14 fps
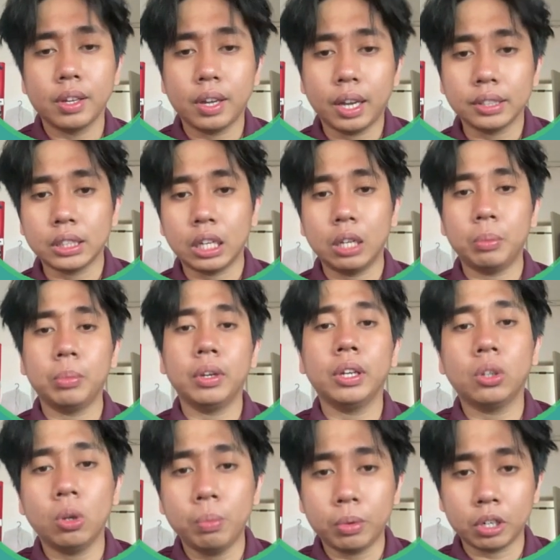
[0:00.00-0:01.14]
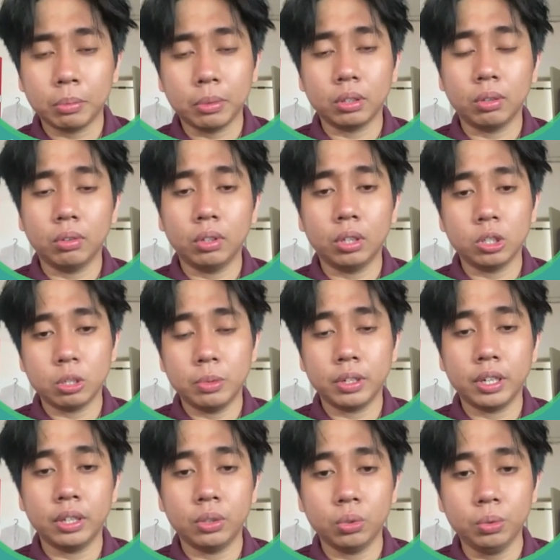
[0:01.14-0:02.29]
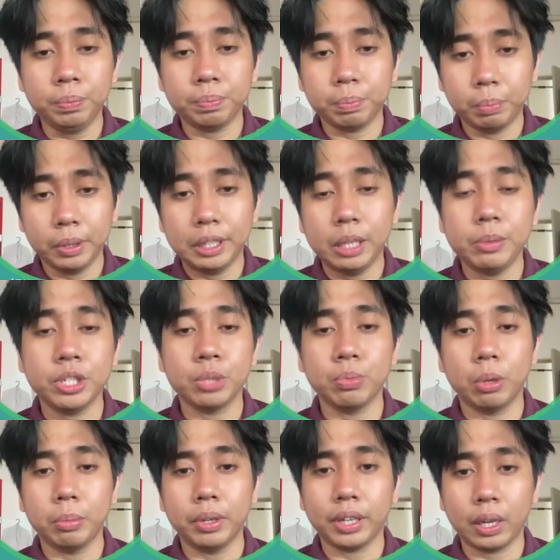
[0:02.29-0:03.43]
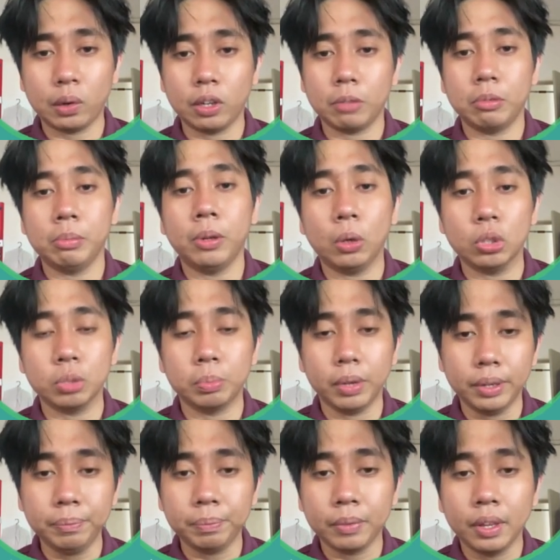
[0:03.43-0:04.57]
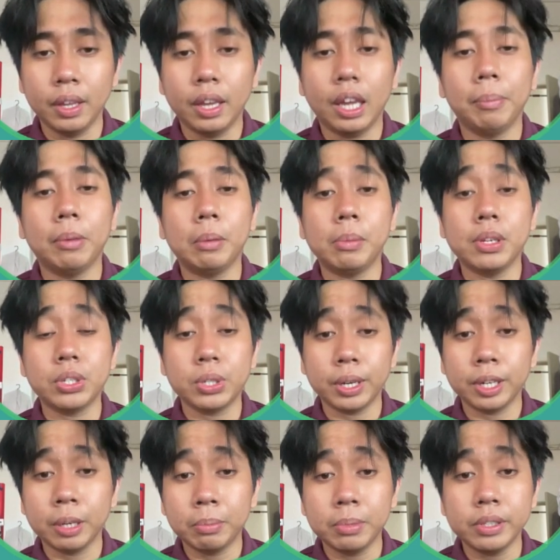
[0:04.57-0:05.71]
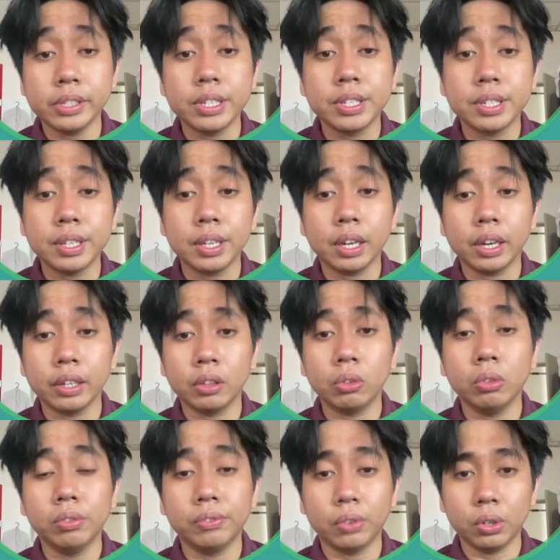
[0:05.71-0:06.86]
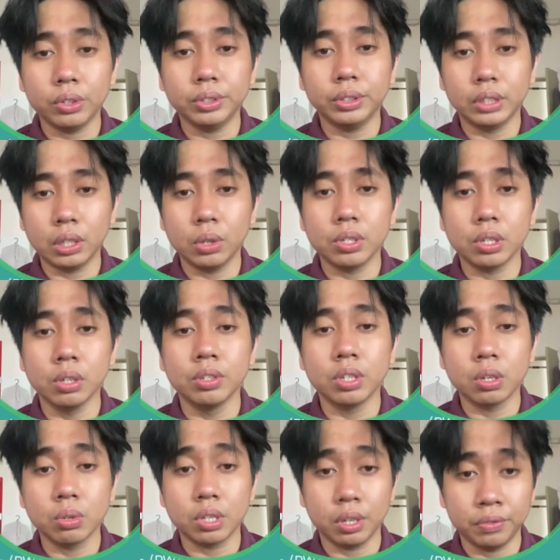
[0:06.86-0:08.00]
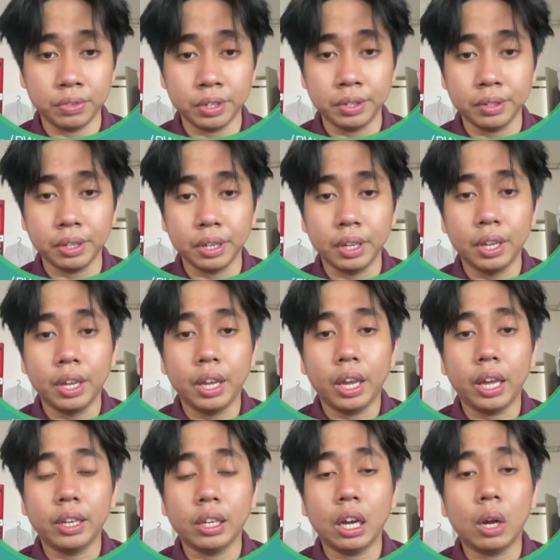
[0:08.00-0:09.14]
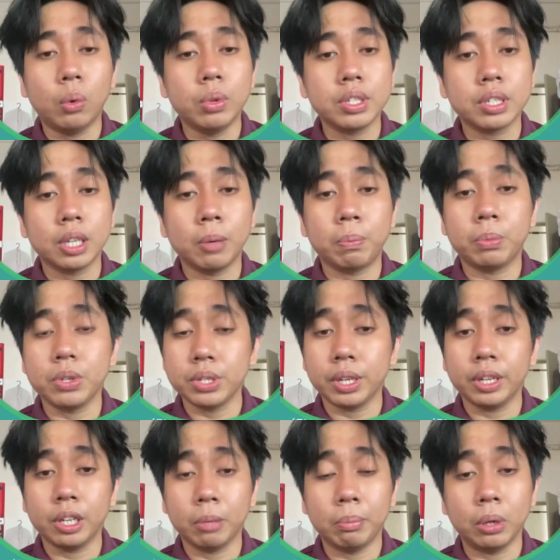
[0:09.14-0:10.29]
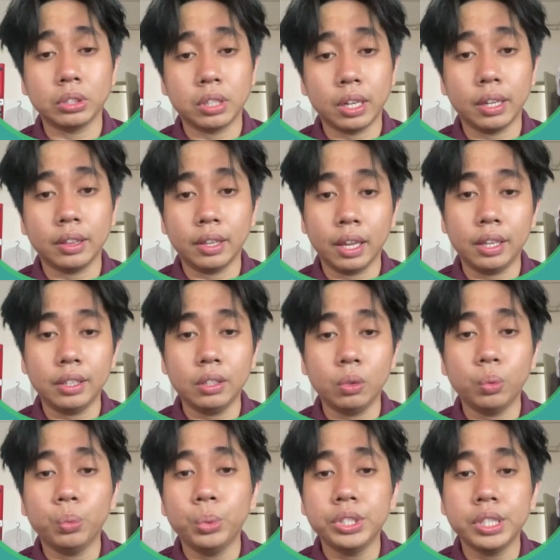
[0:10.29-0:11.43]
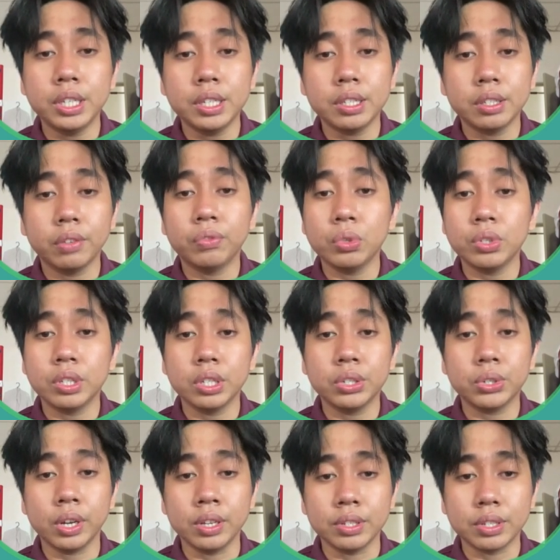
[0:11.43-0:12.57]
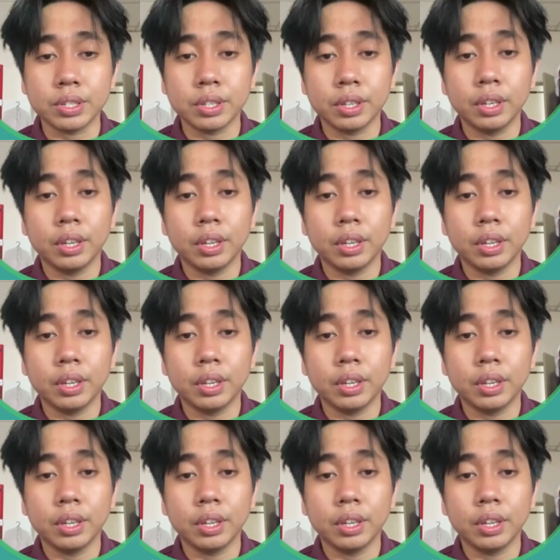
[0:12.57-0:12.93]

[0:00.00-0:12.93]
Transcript: Assalamualaikum warahmatullahi wabarakatuh. My name is Muhammad Rahman bin Rosman and my metric number is CI240007, and I will start present about slide 10, which is future trends.